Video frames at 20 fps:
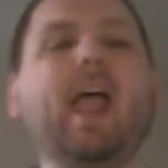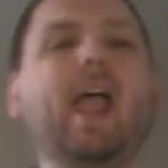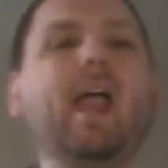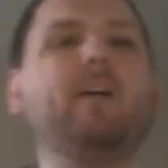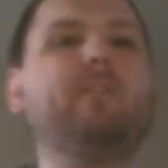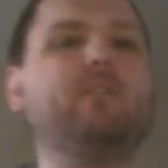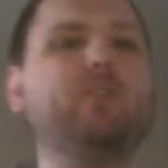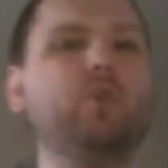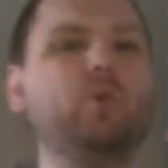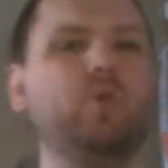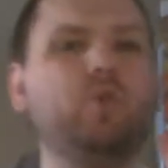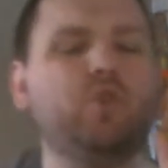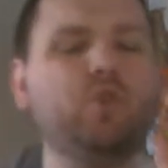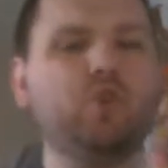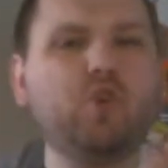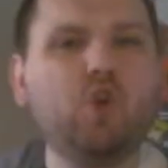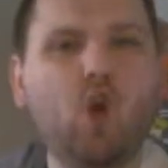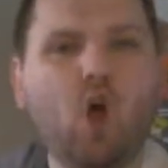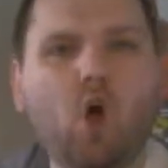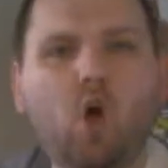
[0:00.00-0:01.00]
If you
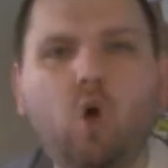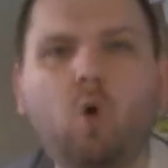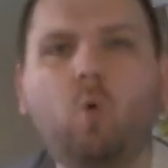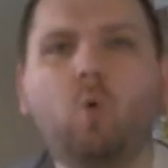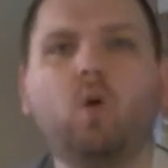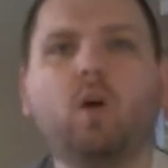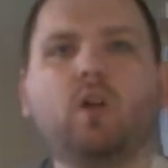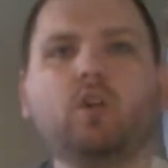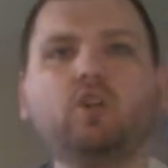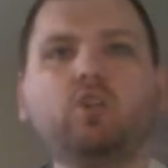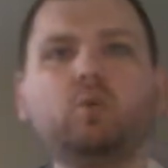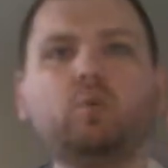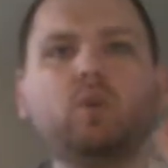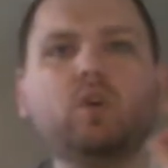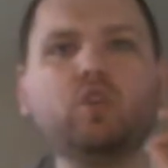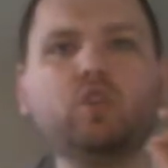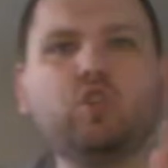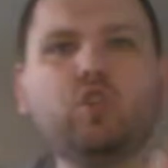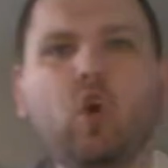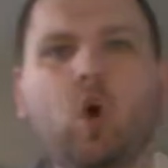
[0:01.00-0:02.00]
know you
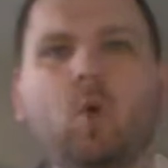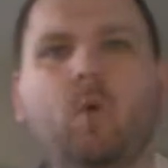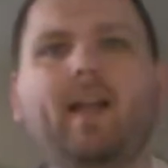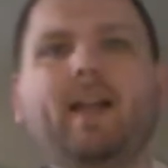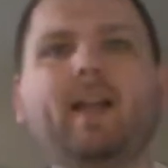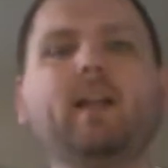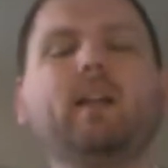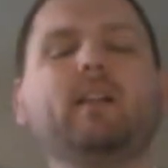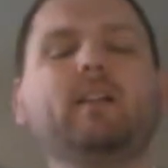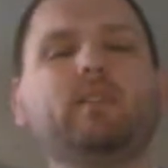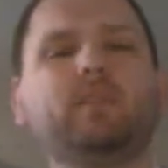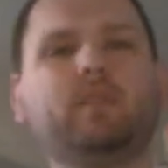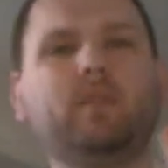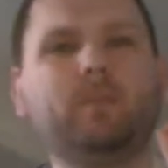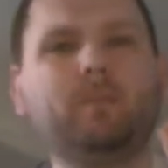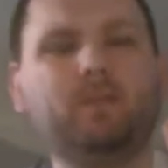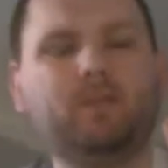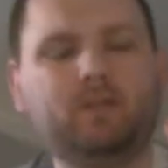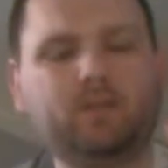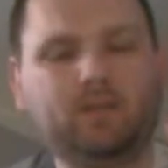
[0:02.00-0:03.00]
are going
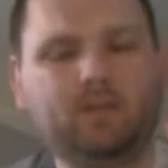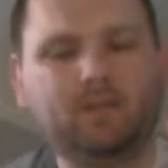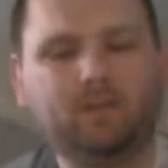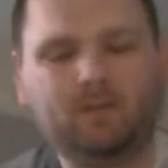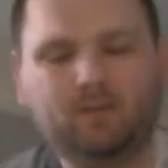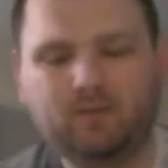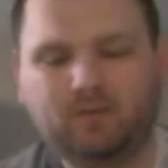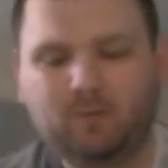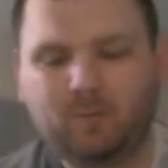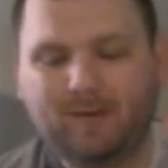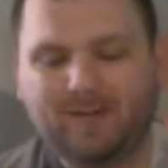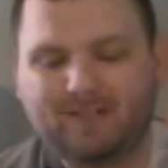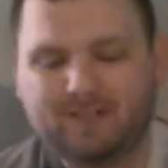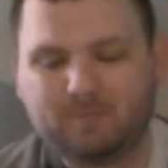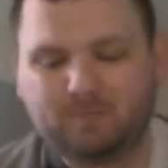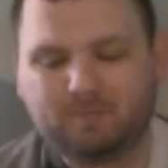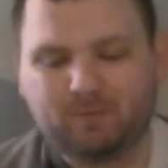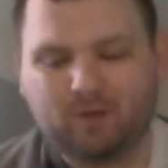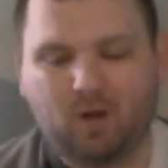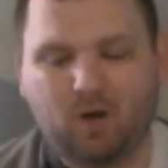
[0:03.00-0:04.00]
to
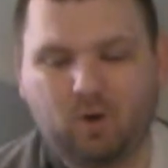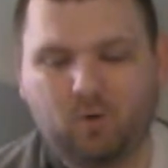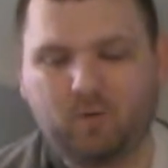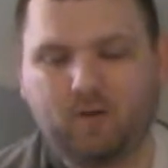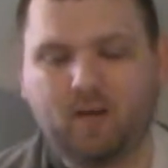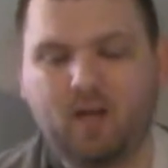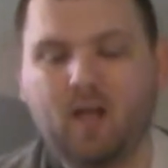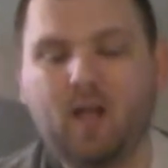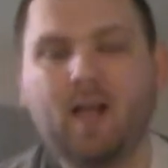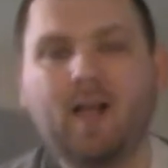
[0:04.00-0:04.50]
explode,